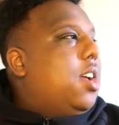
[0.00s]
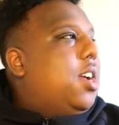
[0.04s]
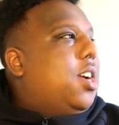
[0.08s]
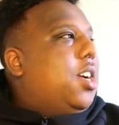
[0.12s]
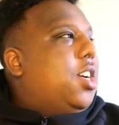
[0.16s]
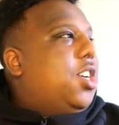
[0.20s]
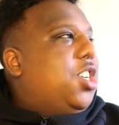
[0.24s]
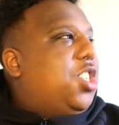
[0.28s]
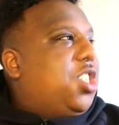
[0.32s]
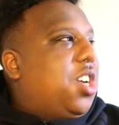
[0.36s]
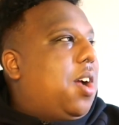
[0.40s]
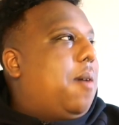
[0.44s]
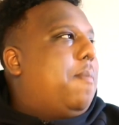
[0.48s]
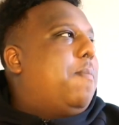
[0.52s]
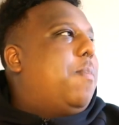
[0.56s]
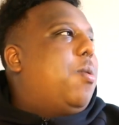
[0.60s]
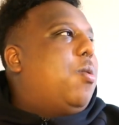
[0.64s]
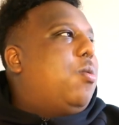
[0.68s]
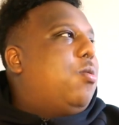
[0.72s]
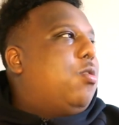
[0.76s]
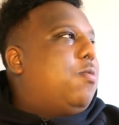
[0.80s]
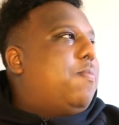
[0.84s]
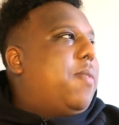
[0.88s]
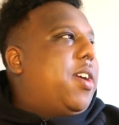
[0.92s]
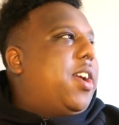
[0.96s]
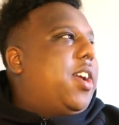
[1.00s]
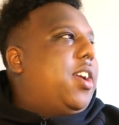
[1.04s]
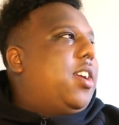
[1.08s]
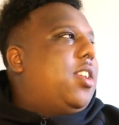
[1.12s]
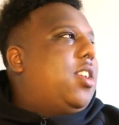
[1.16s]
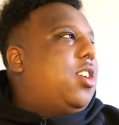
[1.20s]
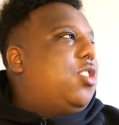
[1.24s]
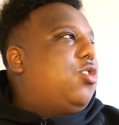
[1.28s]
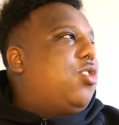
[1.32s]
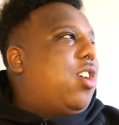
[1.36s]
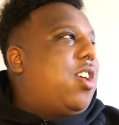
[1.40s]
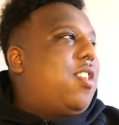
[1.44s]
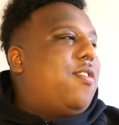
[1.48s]
The
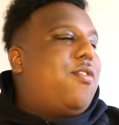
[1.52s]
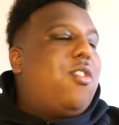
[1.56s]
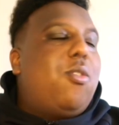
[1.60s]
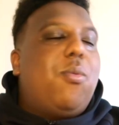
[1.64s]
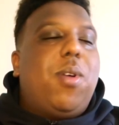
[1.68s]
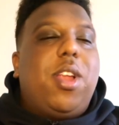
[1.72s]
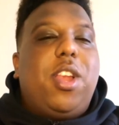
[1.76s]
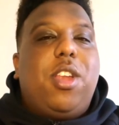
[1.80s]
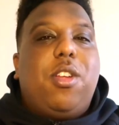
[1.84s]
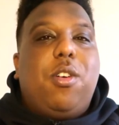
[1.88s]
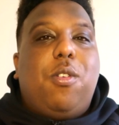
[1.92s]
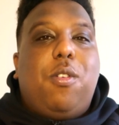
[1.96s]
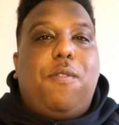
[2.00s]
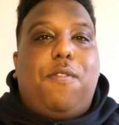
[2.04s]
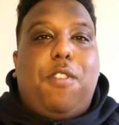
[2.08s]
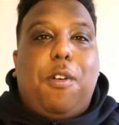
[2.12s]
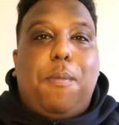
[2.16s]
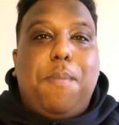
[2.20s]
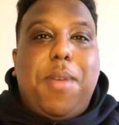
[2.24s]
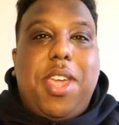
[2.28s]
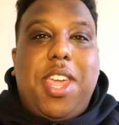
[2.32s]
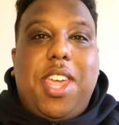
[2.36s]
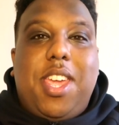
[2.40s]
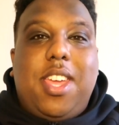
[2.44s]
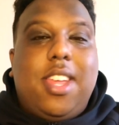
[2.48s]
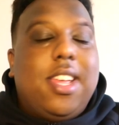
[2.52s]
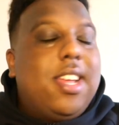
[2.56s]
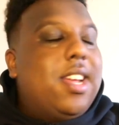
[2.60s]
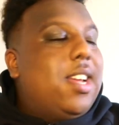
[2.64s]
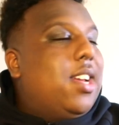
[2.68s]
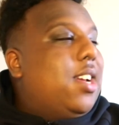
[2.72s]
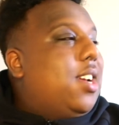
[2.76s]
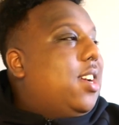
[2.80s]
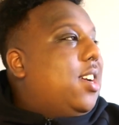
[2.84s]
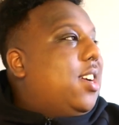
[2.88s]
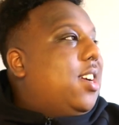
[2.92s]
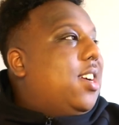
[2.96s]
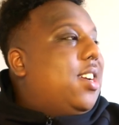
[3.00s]
transfer window for me,
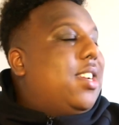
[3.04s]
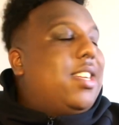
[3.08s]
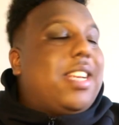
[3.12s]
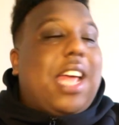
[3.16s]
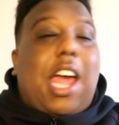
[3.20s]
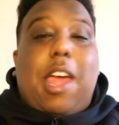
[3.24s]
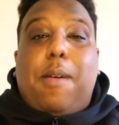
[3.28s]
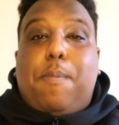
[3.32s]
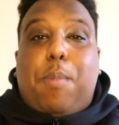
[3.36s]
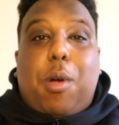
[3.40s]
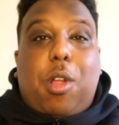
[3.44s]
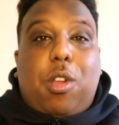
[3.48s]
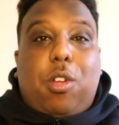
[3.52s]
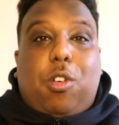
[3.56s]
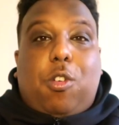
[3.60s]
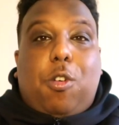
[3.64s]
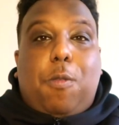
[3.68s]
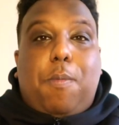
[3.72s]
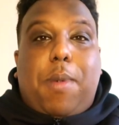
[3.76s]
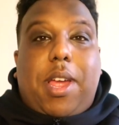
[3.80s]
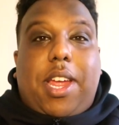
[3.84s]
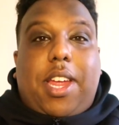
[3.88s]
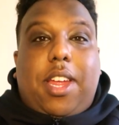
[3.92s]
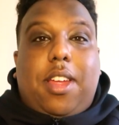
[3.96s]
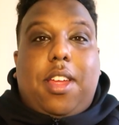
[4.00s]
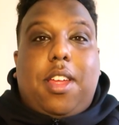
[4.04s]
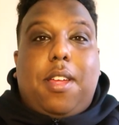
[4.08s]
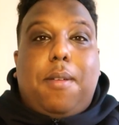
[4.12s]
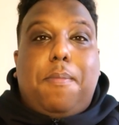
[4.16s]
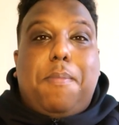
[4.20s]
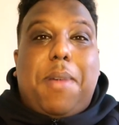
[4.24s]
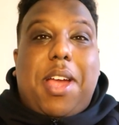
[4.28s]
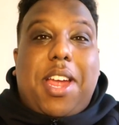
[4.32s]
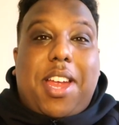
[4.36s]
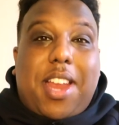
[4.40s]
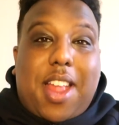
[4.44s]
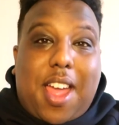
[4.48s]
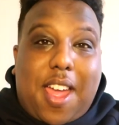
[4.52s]
diabolical, mate.
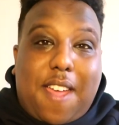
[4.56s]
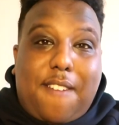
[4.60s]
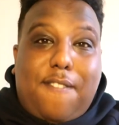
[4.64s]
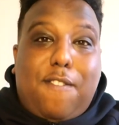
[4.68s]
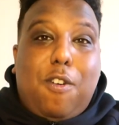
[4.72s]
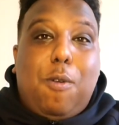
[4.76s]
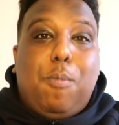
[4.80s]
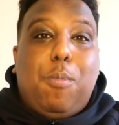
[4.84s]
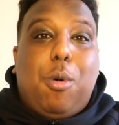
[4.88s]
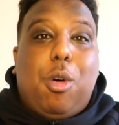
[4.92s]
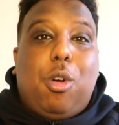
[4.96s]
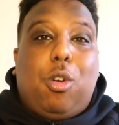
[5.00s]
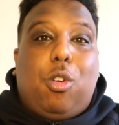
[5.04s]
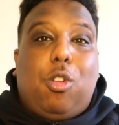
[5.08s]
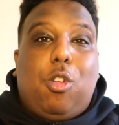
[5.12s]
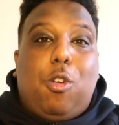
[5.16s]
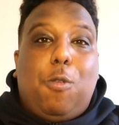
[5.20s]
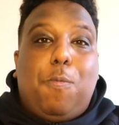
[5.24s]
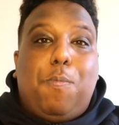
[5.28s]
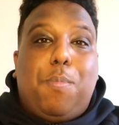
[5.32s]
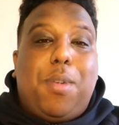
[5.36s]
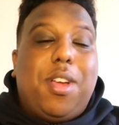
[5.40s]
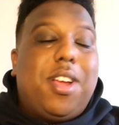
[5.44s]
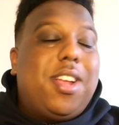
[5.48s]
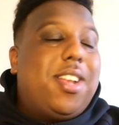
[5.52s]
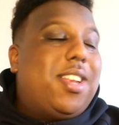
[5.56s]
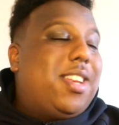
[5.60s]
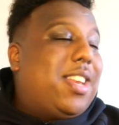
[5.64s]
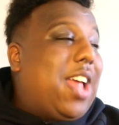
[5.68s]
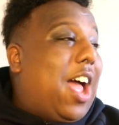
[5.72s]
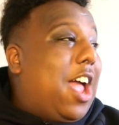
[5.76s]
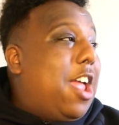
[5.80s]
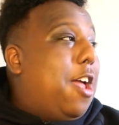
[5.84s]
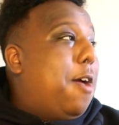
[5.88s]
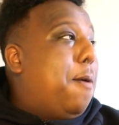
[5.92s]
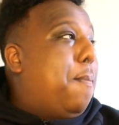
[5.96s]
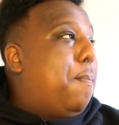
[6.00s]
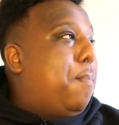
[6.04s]
Man United Football Club,
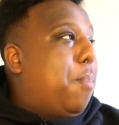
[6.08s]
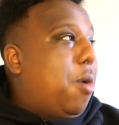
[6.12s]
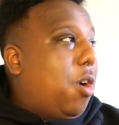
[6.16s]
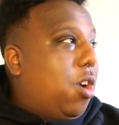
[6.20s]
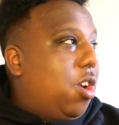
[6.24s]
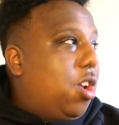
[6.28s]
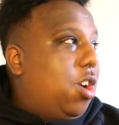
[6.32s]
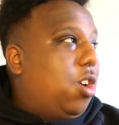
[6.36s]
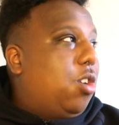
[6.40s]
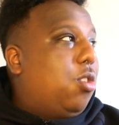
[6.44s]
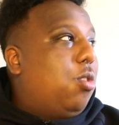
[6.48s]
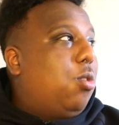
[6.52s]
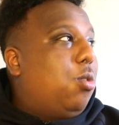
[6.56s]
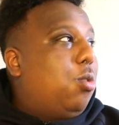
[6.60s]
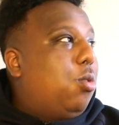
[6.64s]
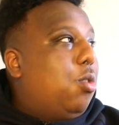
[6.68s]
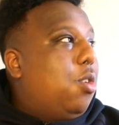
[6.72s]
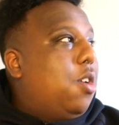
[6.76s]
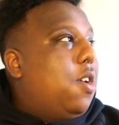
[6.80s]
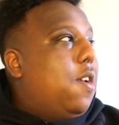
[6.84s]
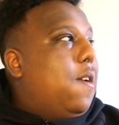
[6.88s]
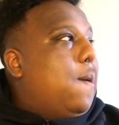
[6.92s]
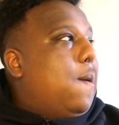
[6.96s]
diabolical.